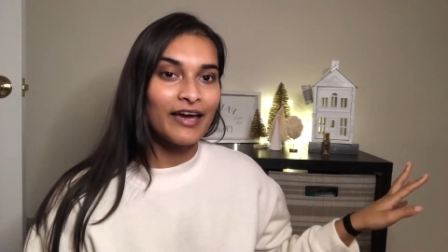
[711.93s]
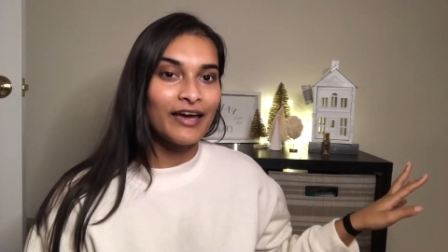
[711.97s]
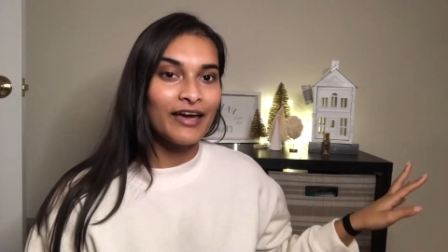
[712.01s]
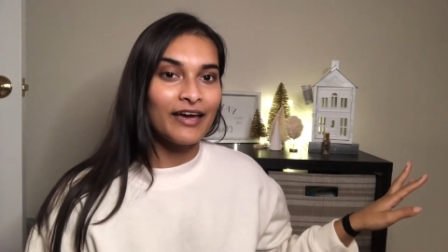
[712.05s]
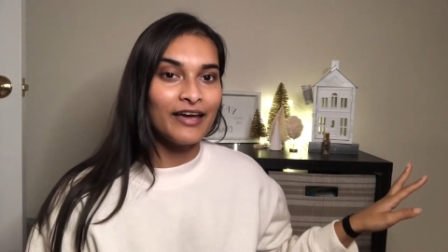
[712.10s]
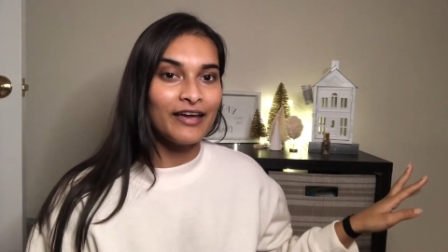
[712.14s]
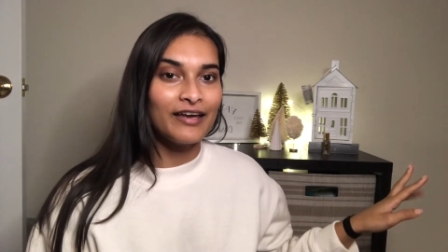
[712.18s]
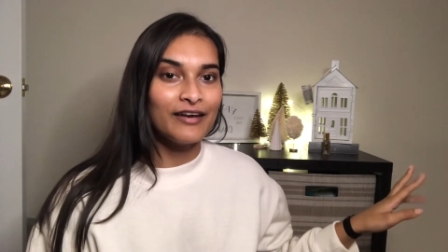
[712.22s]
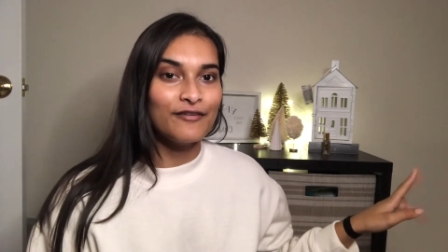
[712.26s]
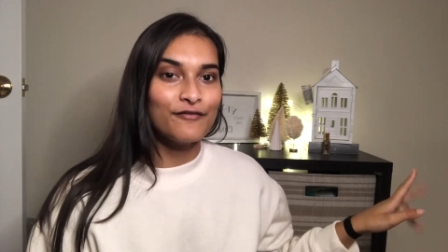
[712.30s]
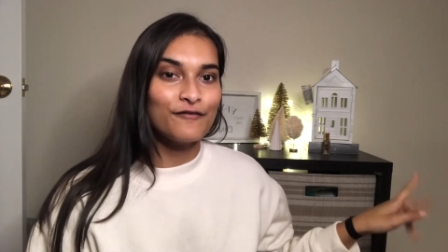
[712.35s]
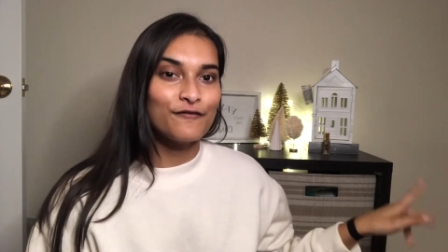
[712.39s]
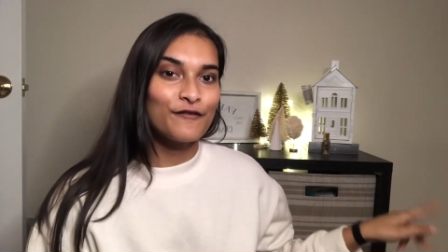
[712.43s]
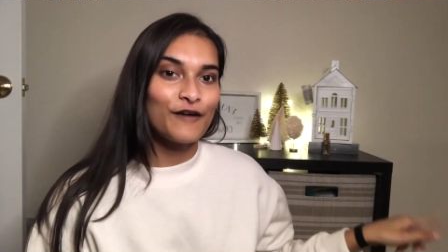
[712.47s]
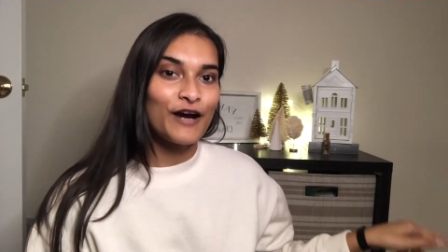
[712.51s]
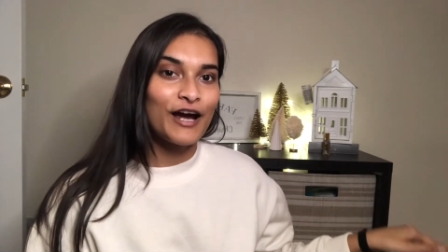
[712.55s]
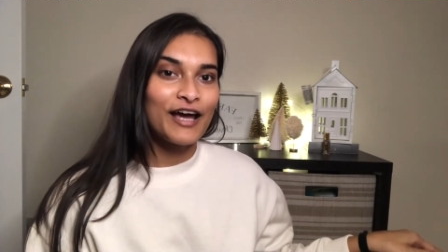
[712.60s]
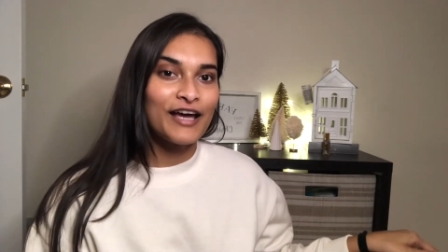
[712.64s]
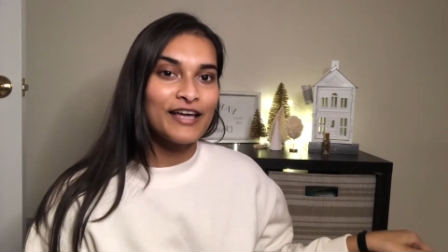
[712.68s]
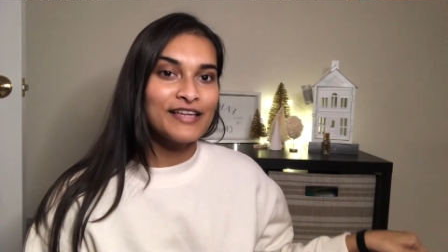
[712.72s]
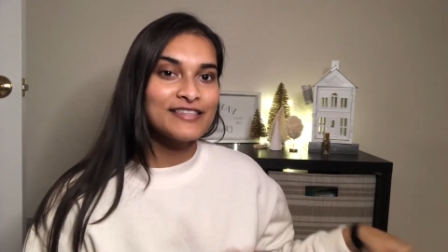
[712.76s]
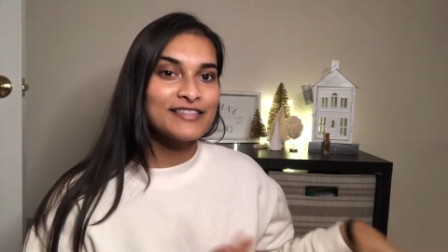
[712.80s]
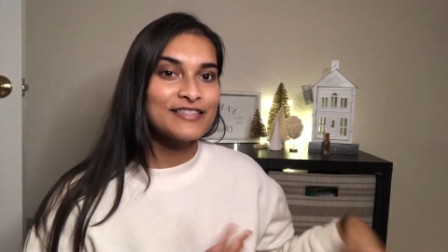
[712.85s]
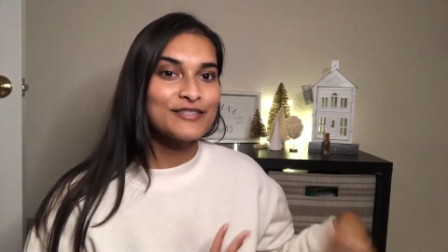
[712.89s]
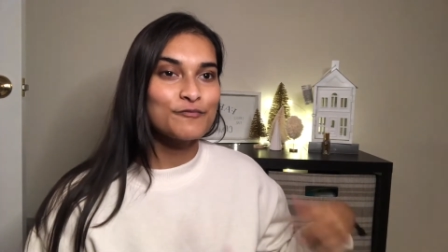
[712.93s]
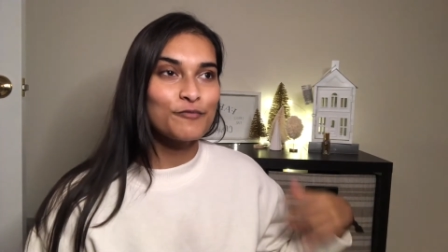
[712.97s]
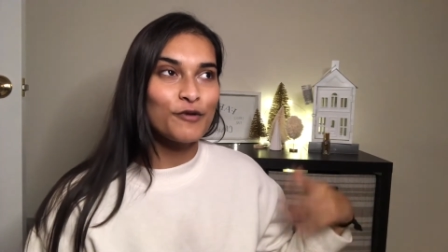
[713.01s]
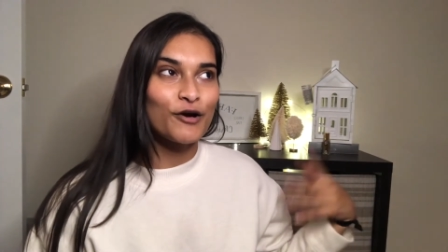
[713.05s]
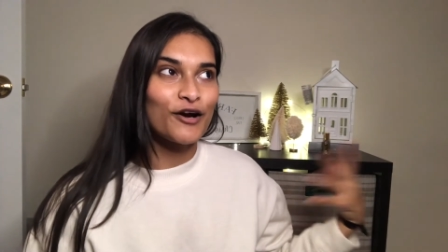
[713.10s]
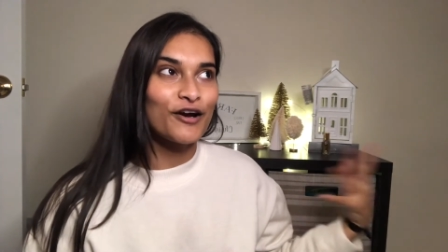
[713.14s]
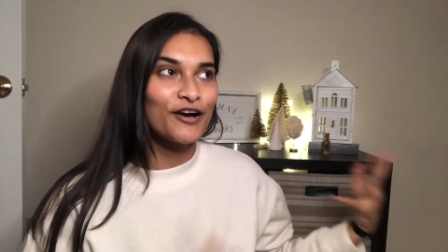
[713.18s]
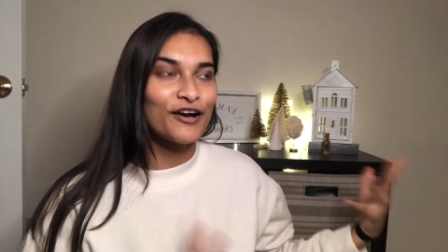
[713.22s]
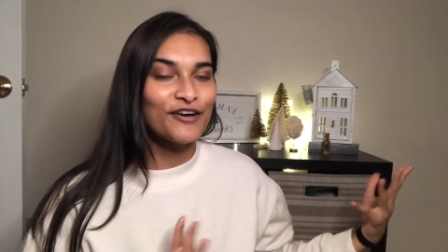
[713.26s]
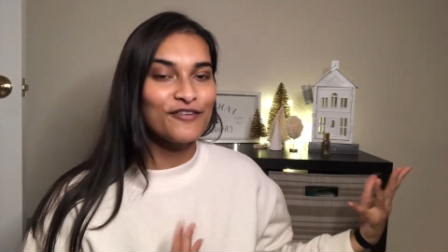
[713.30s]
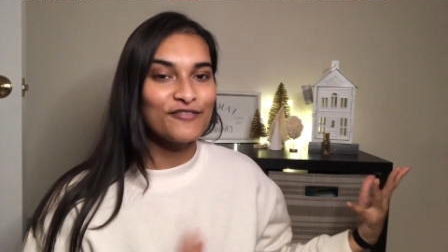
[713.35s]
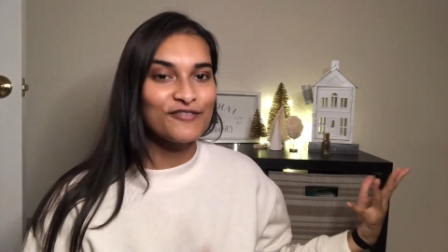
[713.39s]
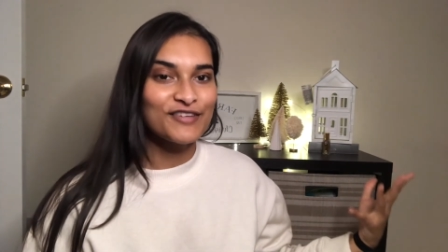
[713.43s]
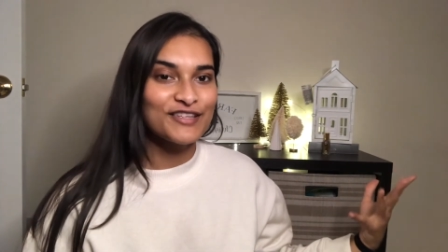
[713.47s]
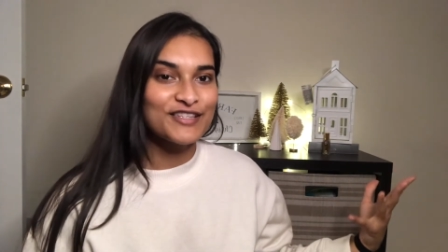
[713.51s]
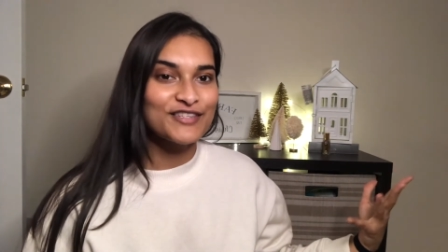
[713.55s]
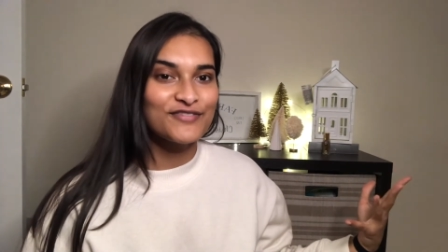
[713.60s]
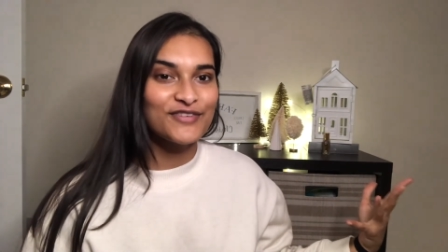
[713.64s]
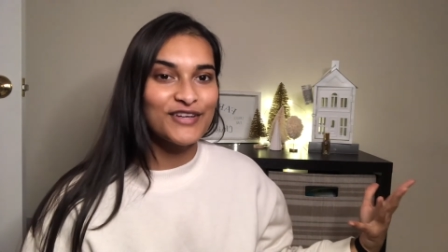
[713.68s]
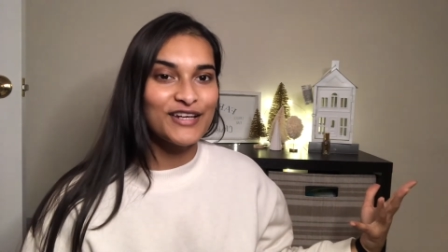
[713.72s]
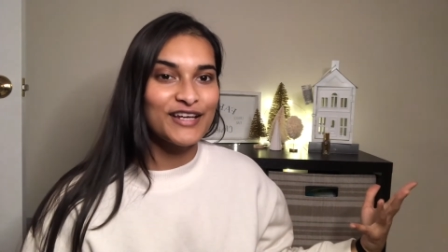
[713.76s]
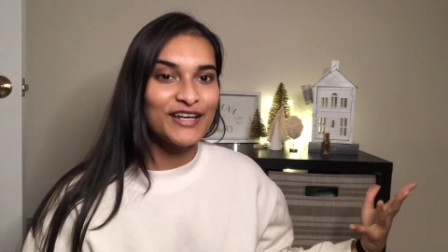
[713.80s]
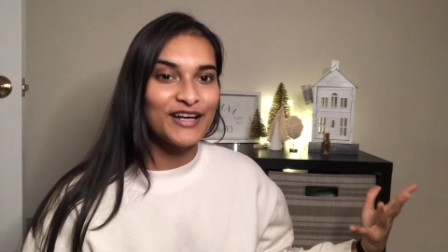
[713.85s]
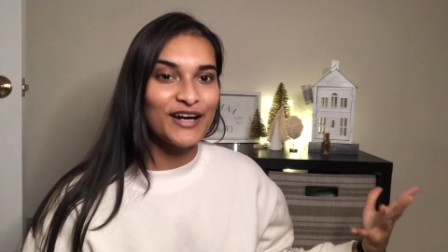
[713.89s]
and friends part of this
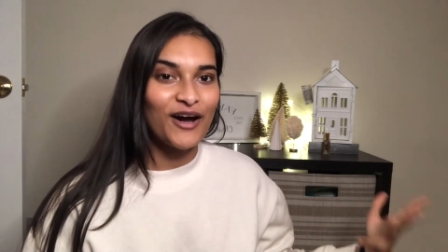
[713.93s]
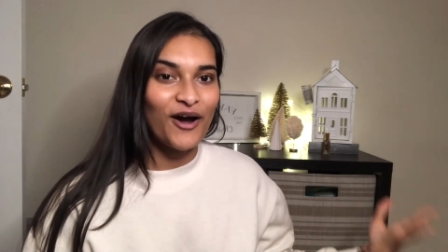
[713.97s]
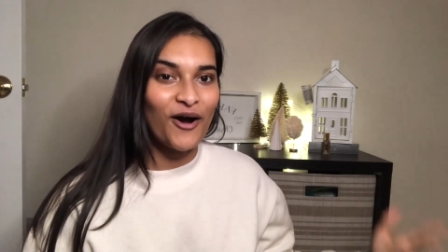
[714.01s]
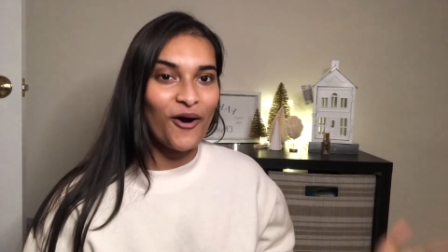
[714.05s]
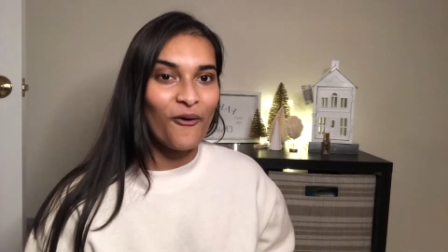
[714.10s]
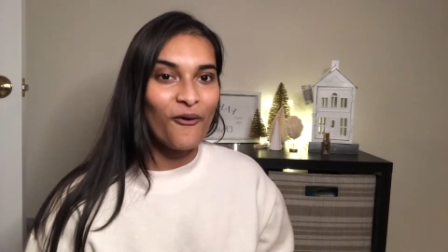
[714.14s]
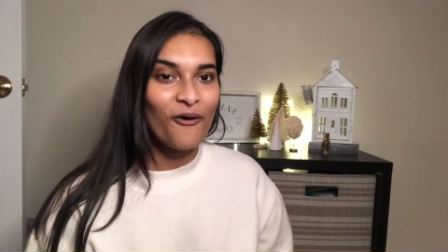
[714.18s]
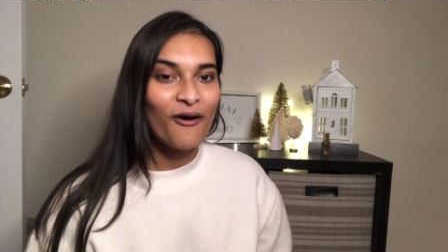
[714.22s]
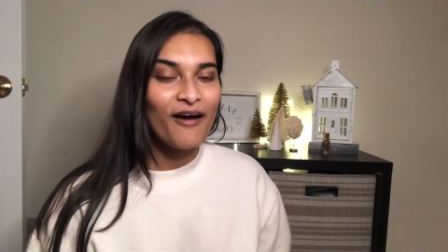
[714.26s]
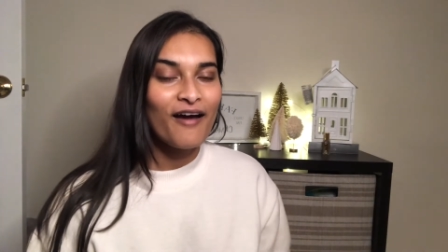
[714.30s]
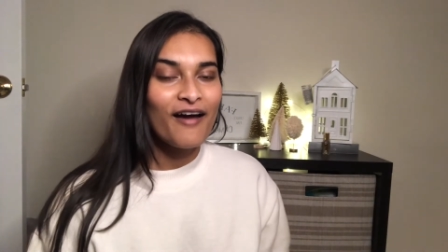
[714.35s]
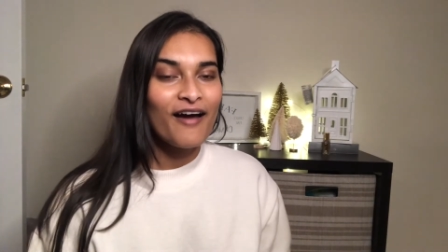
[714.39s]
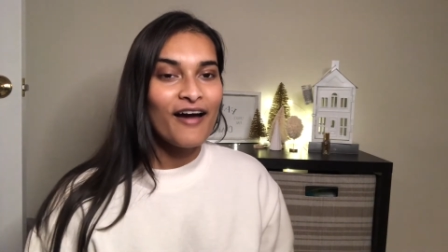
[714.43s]
video.